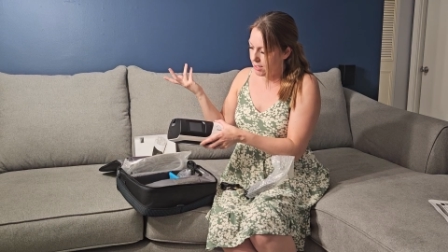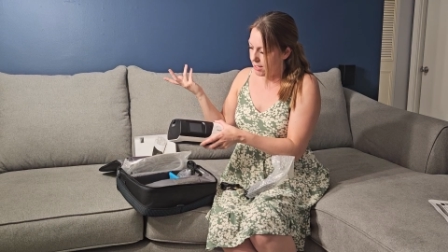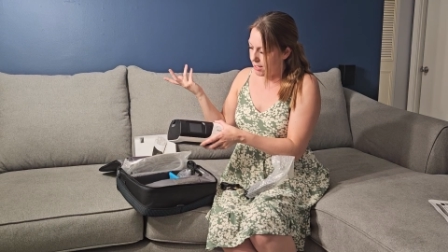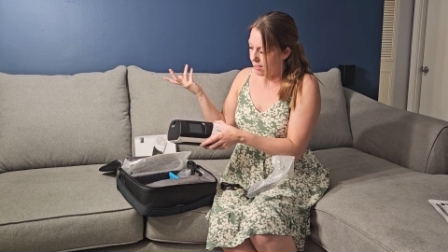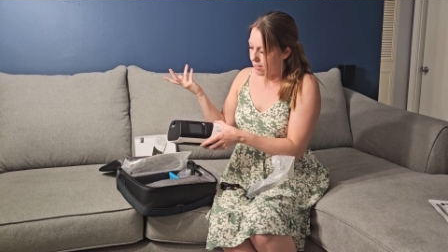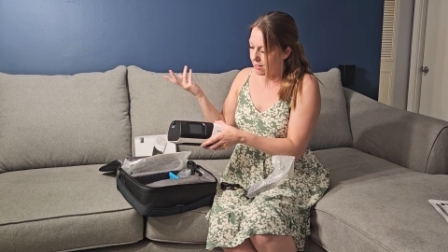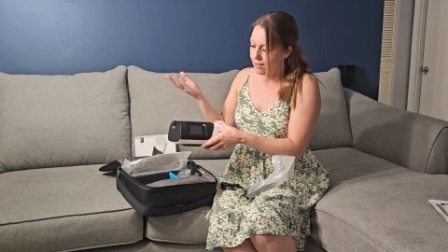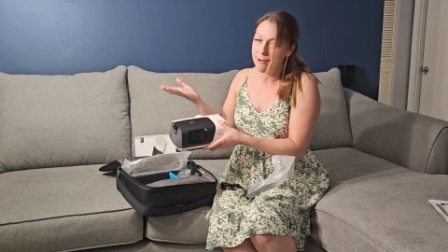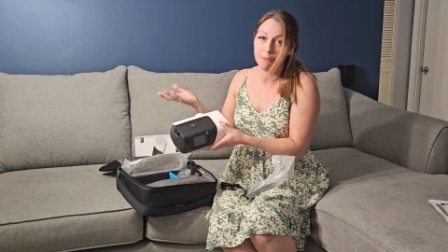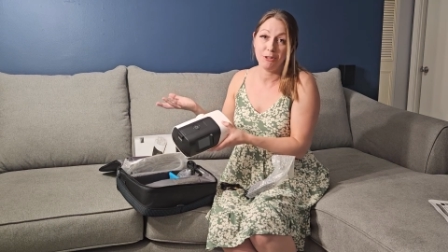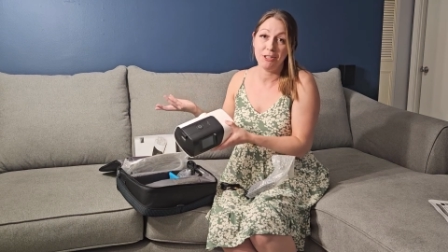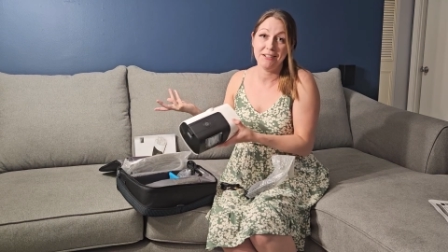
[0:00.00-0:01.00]
And yeah,
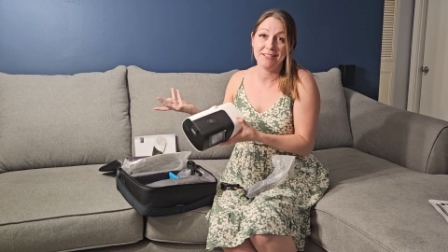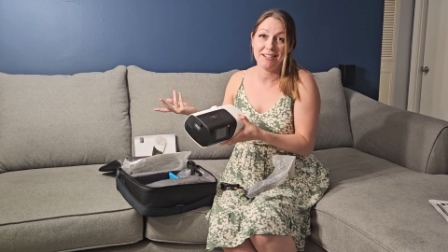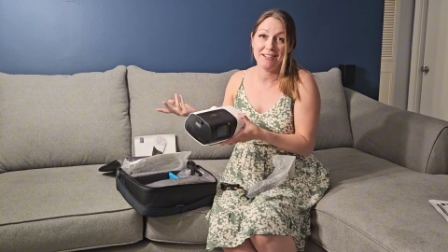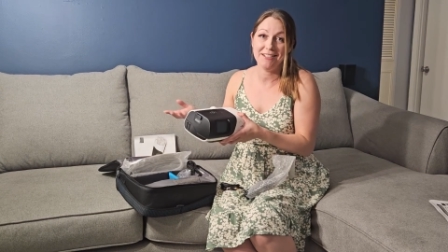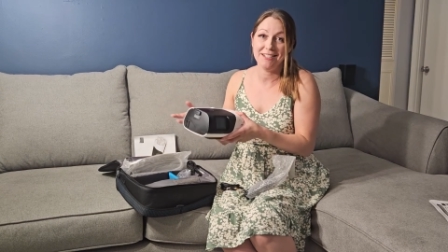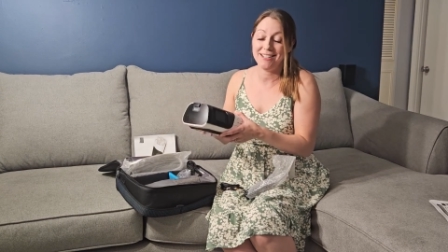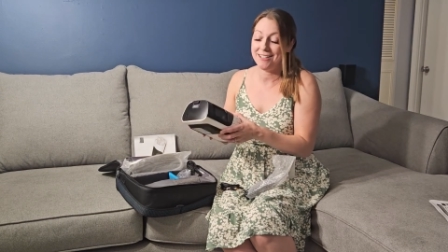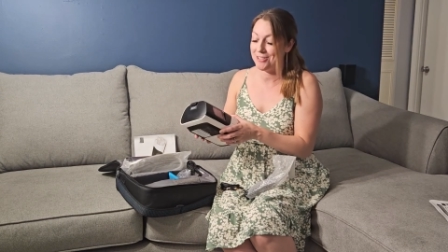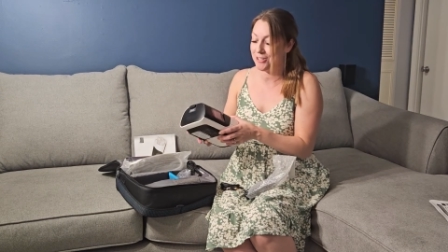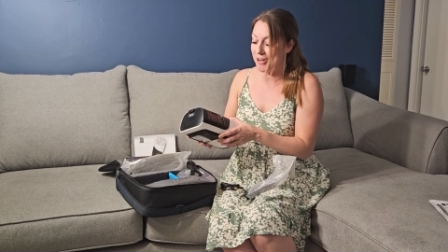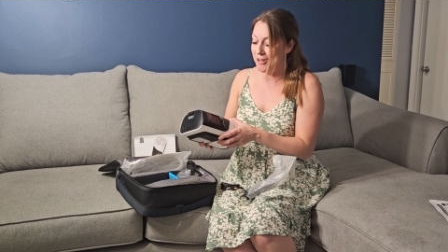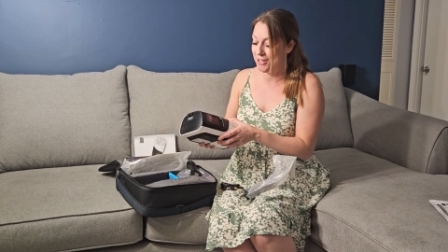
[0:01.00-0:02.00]
I'm really excited to get
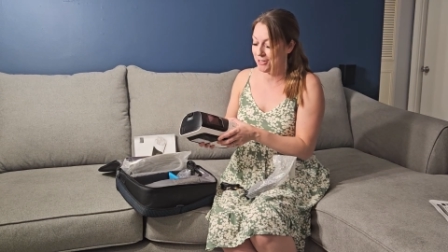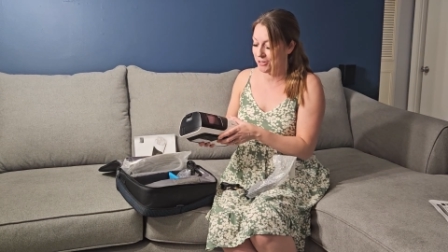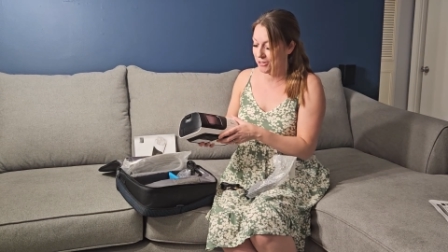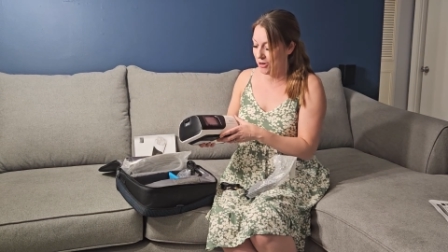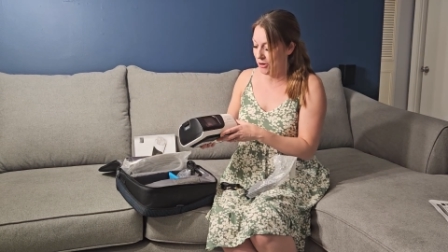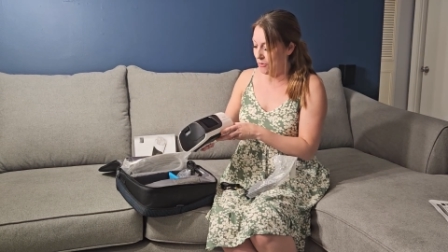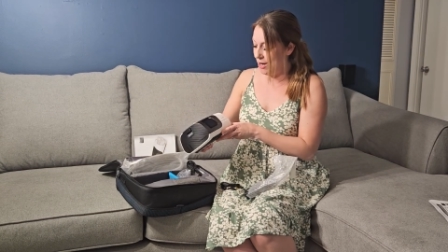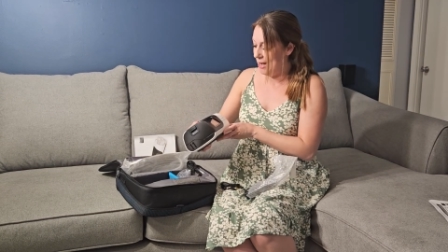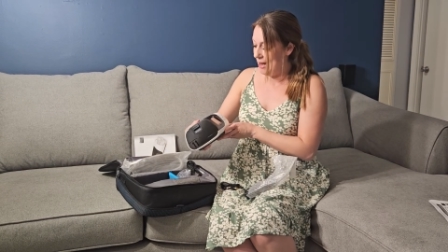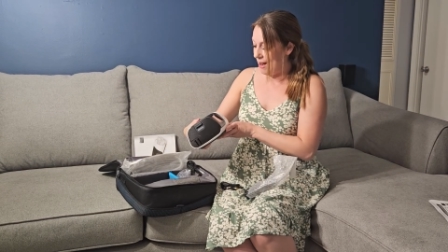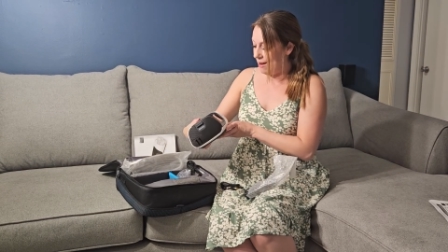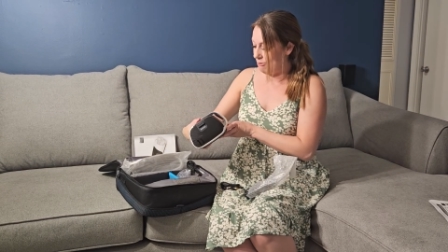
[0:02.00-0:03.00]
started. So
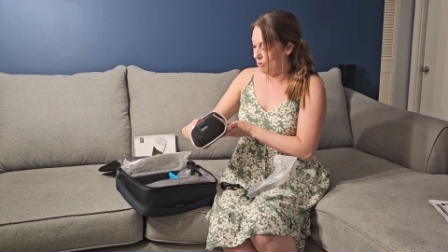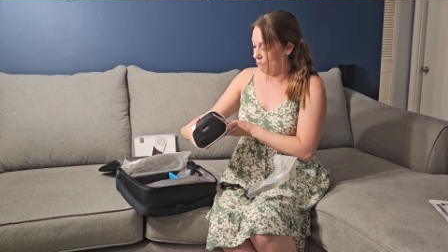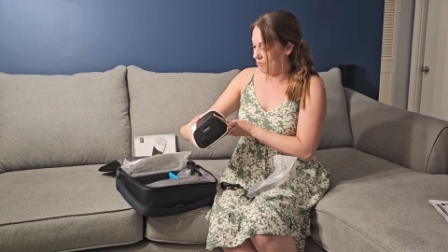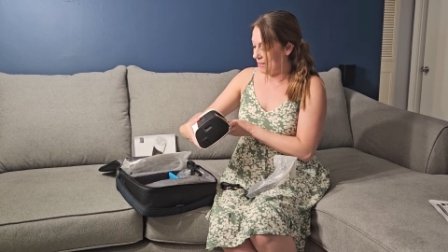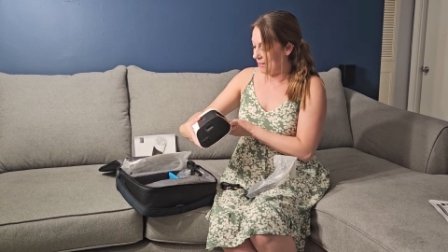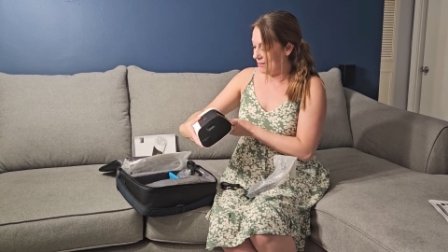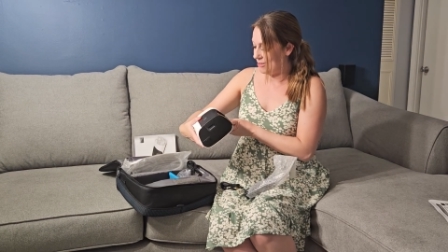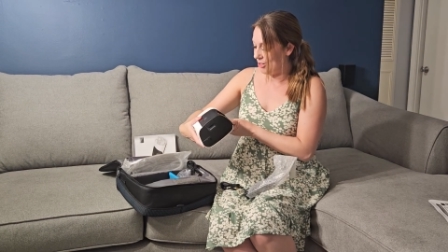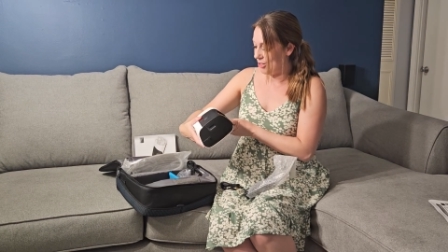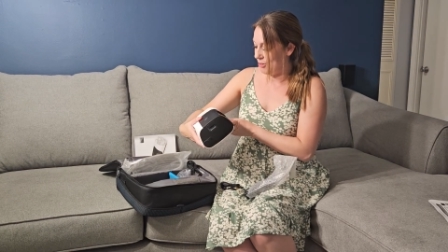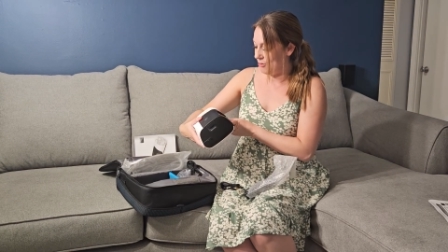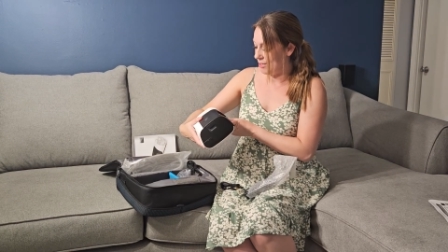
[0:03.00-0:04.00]
hopefully I can
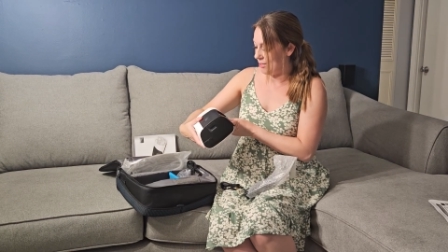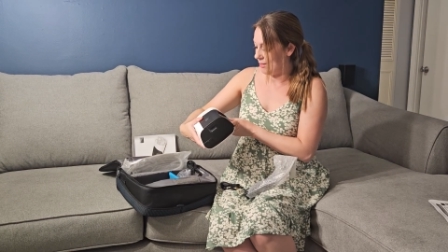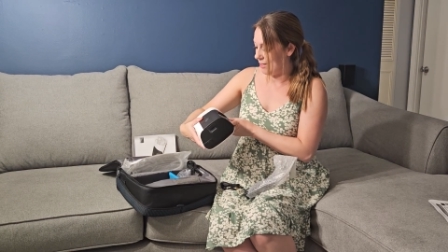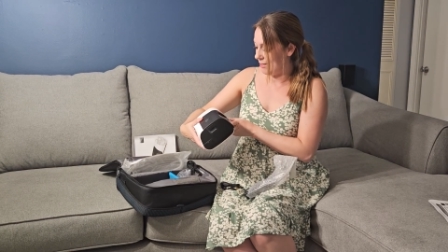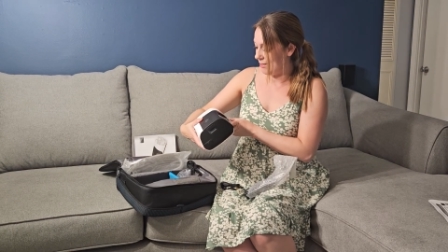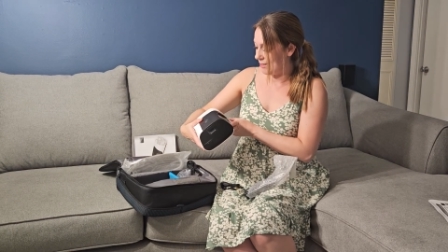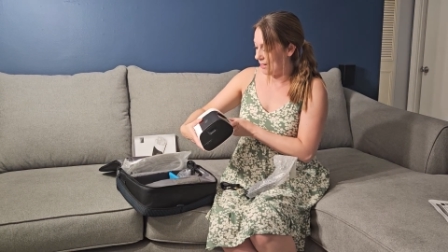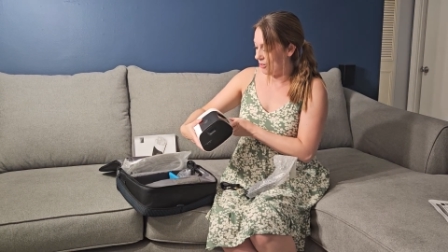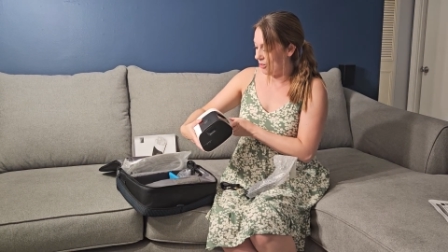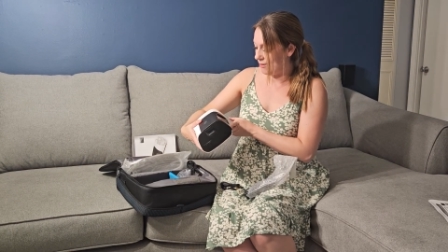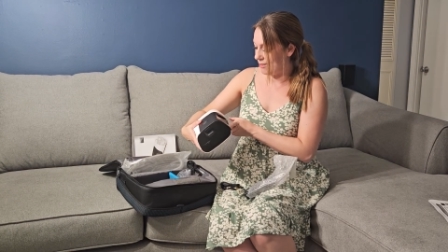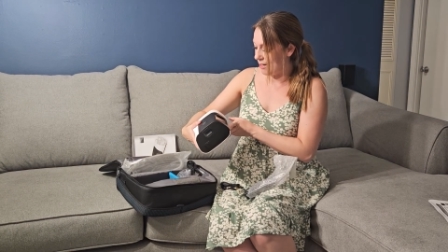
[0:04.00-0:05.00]
start using this, get it
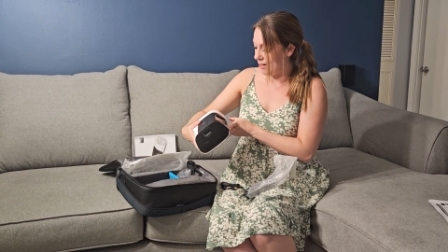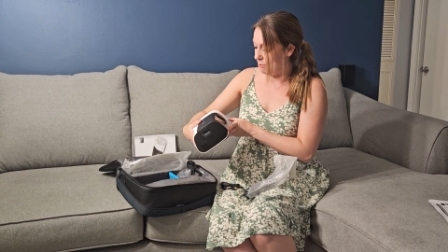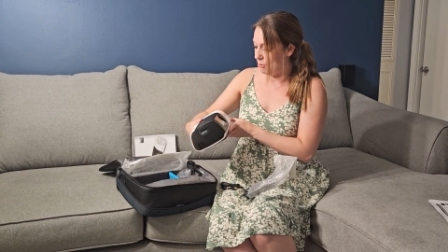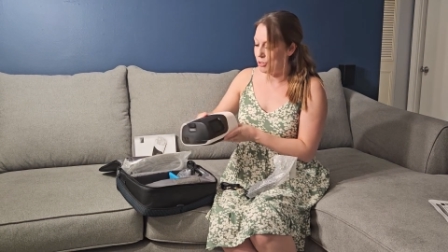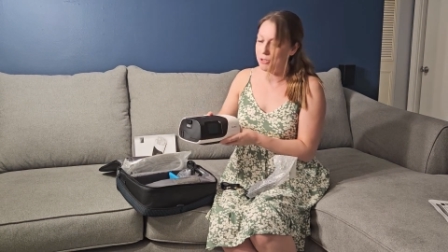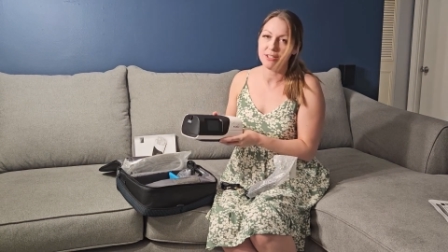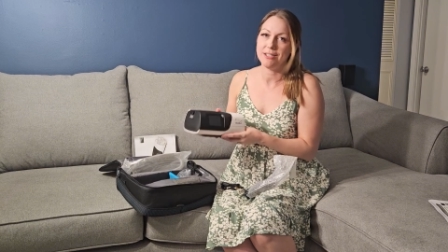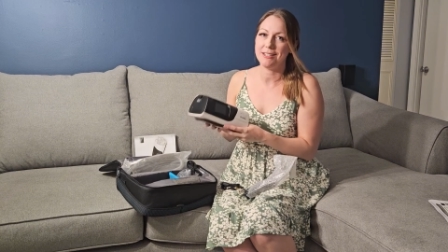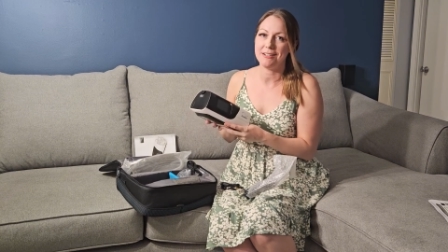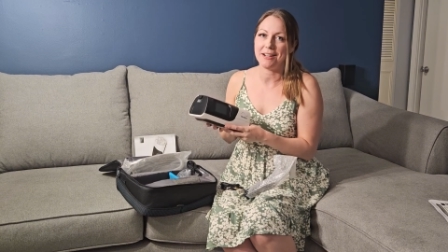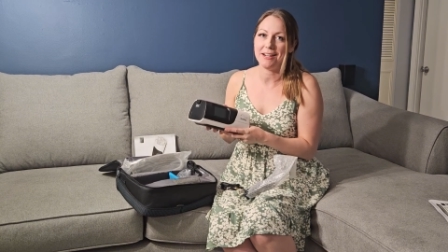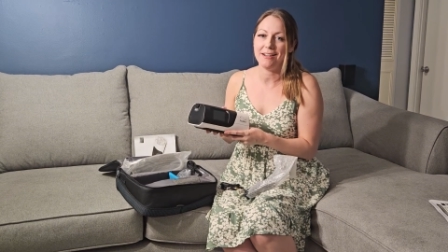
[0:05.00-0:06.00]
all set up and use it
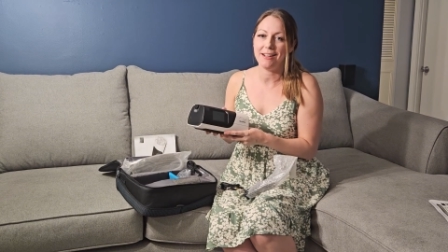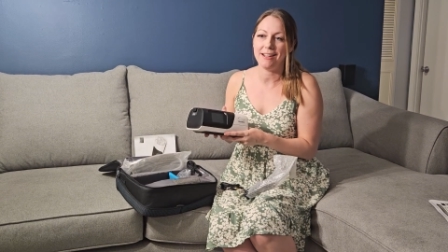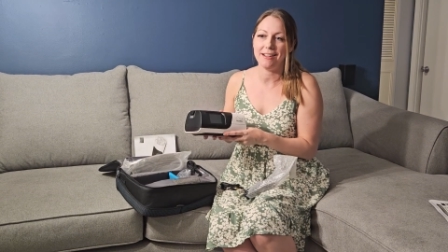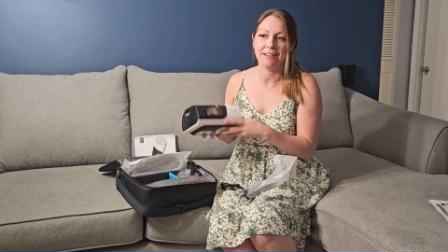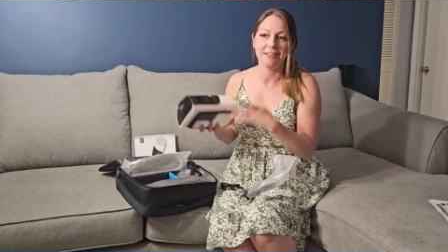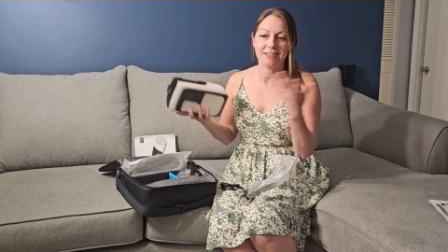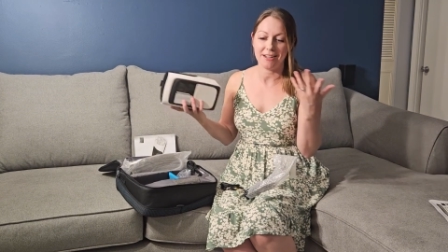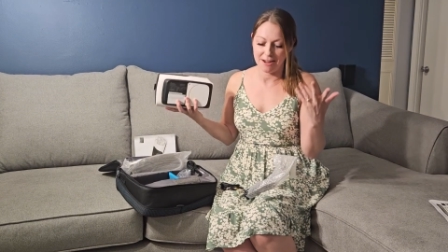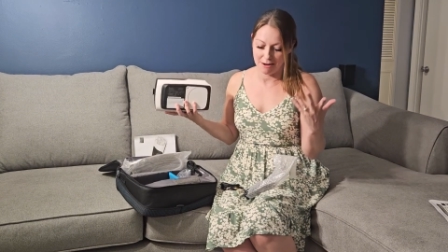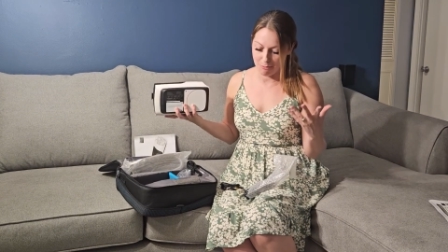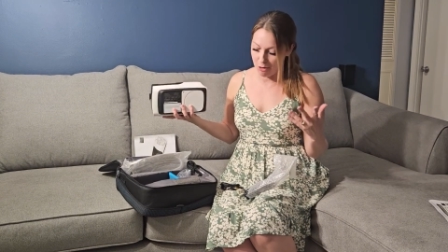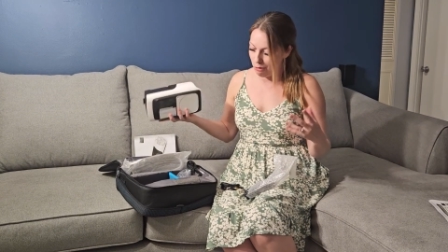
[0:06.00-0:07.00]
tonight. And
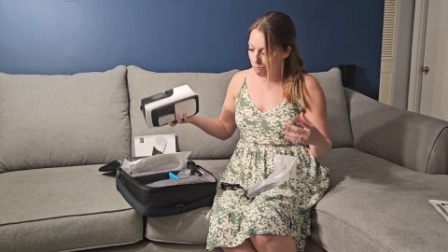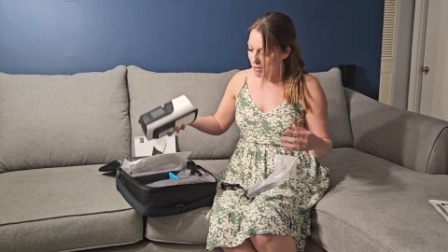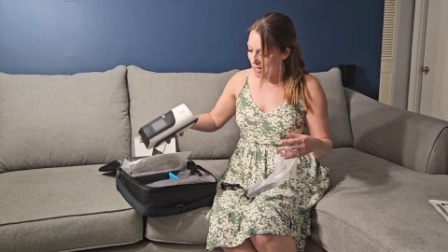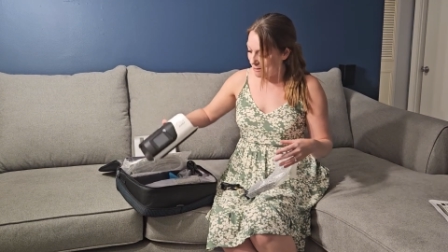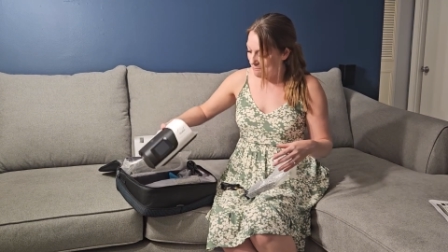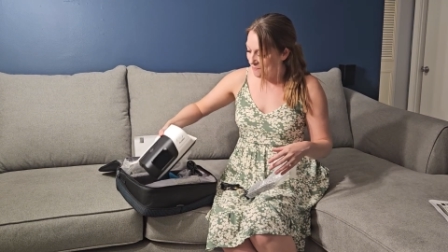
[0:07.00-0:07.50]
I'm hoping